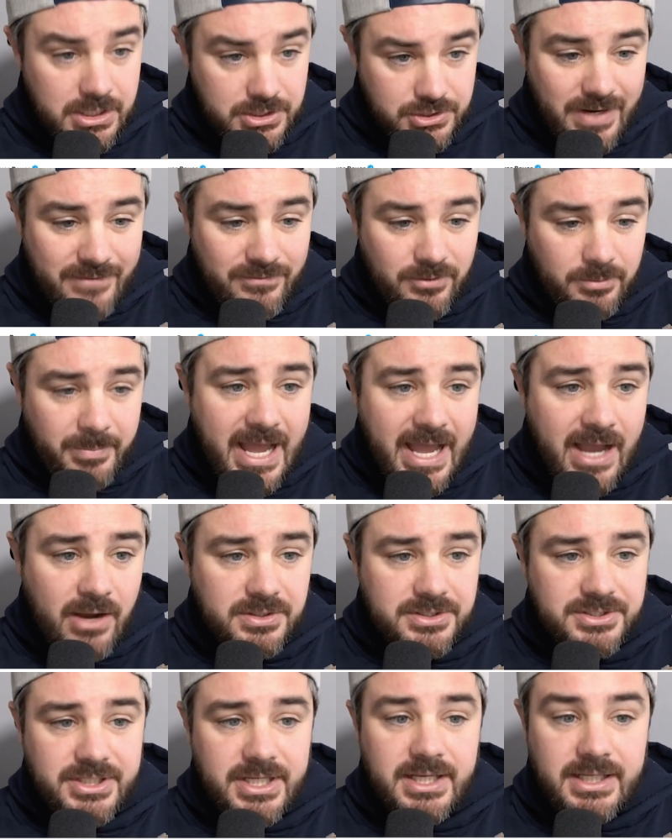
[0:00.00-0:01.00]
Trevor
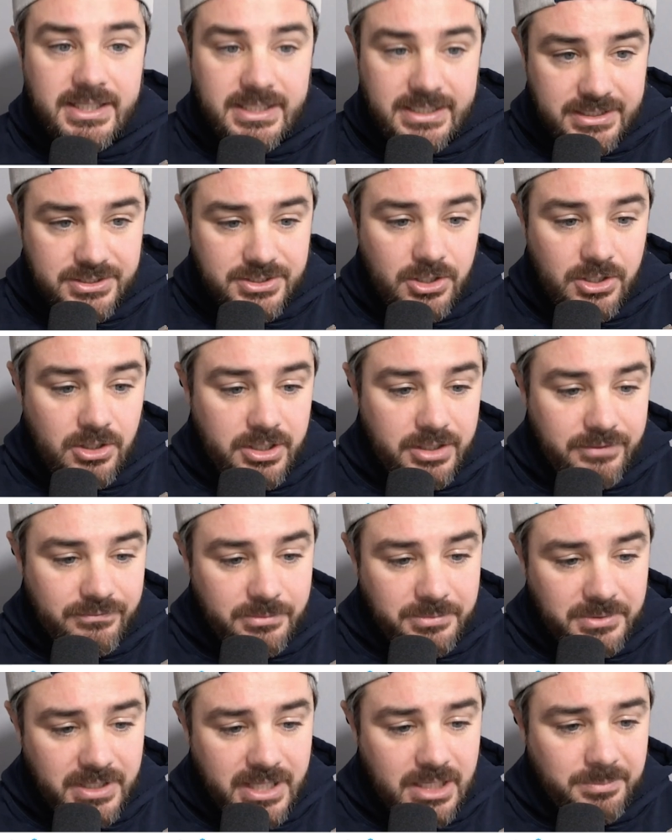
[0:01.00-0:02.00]
Bauer said he's heard it
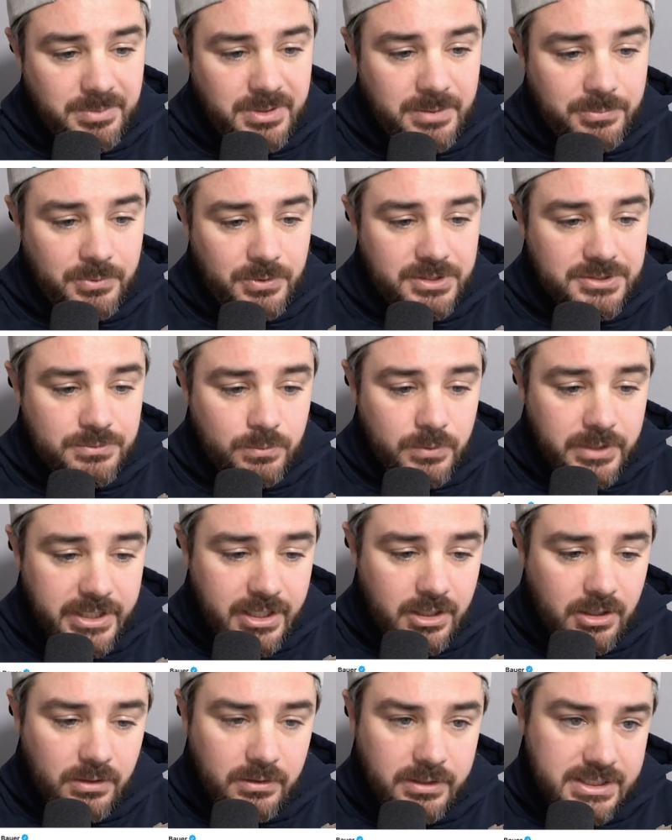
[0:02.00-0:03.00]
from a lot of people as
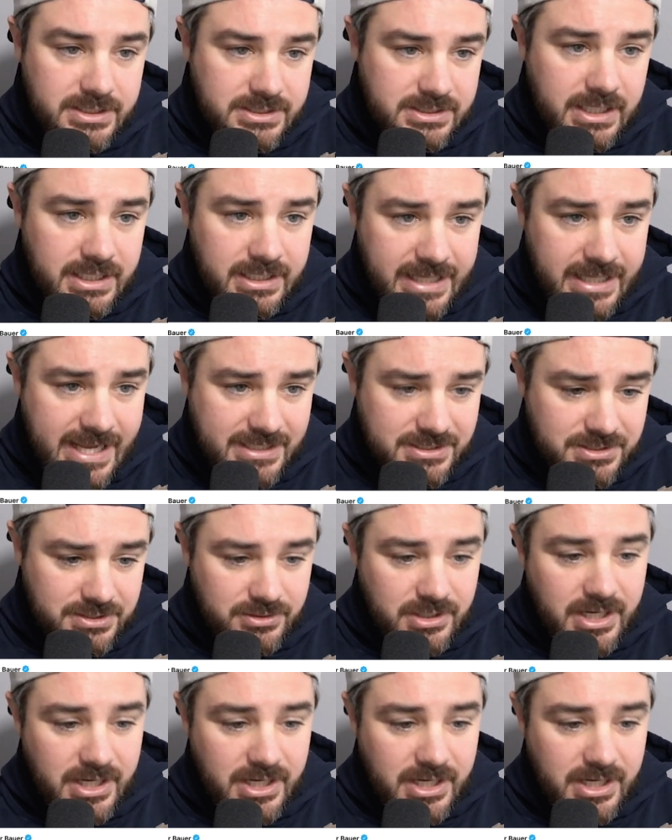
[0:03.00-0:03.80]
well. He's got an axe to